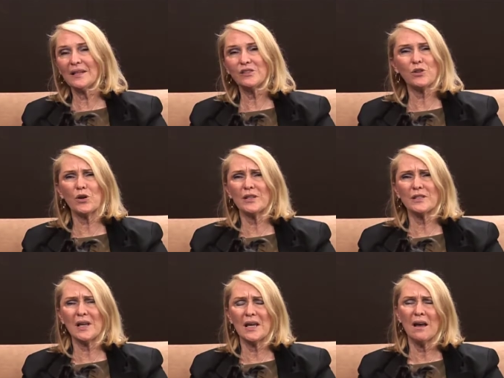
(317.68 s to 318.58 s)
They started
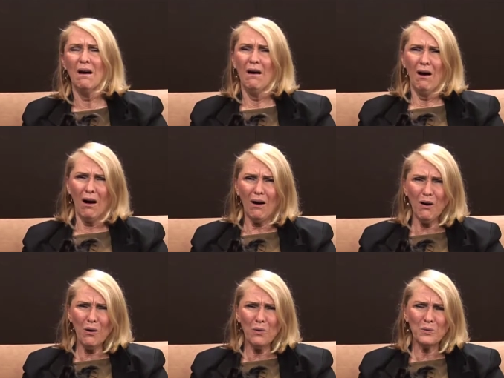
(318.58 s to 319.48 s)
saying,
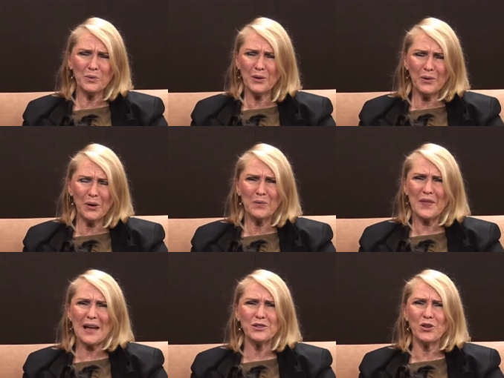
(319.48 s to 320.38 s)
oh, you know,
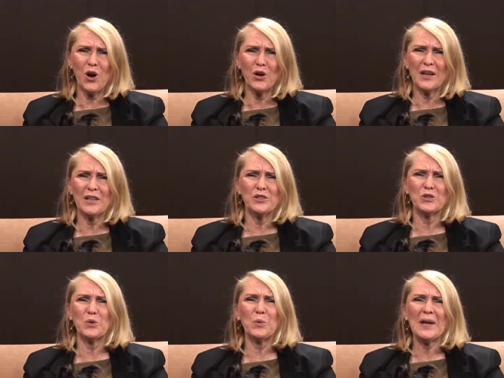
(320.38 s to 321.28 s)
that dog is
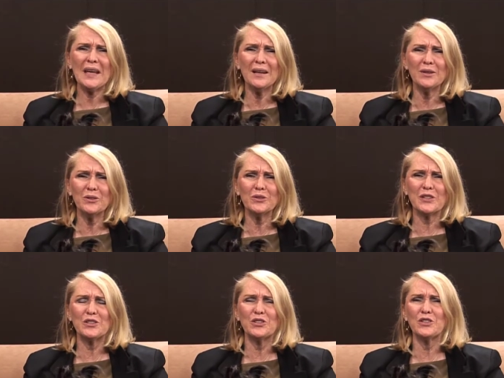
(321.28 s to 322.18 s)
squeals
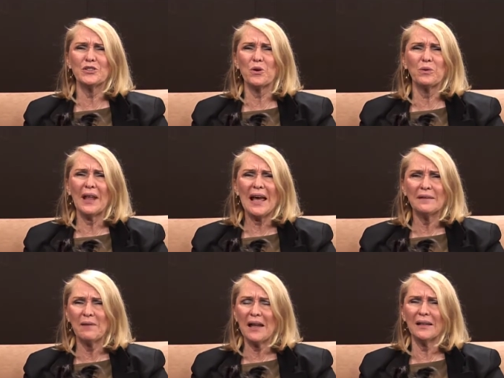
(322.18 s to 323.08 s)
and she's so
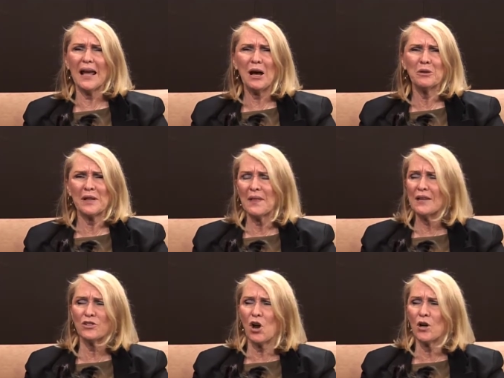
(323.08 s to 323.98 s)
loud, loud and
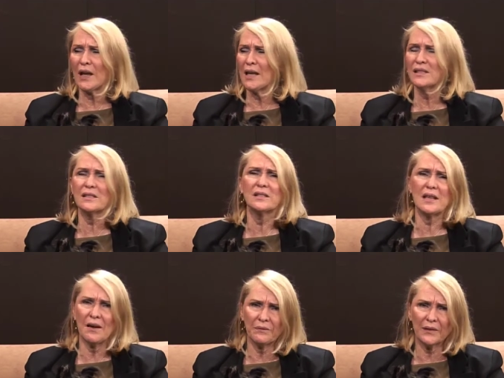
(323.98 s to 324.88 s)
that dog is
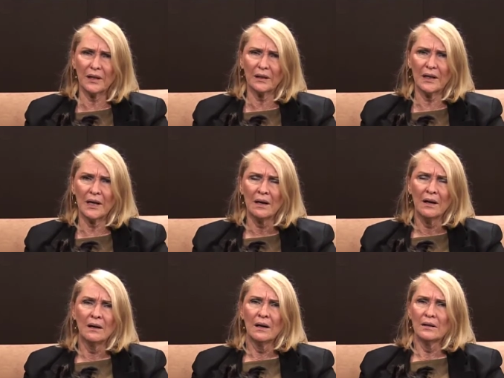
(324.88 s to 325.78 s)
definitely
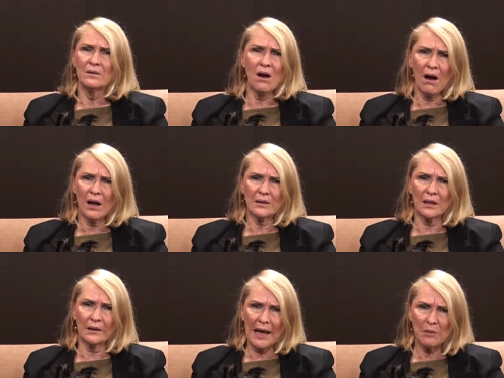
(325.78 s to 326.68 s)
not
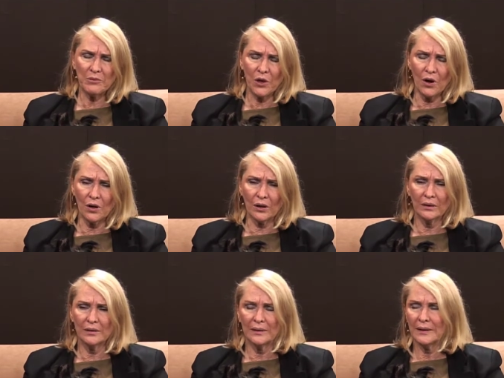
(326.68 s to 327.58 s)
a lap dog.
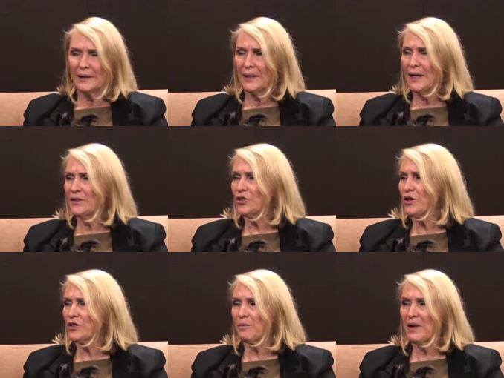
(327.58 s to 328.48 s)
And she
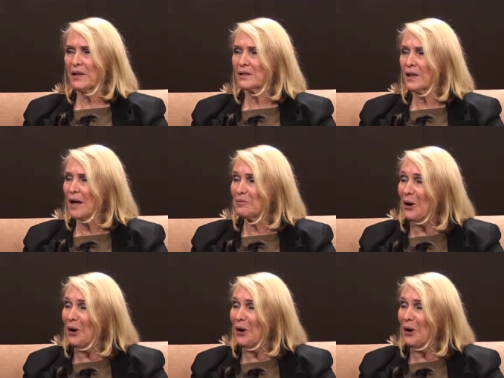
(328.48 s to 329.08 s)
is the biggest lap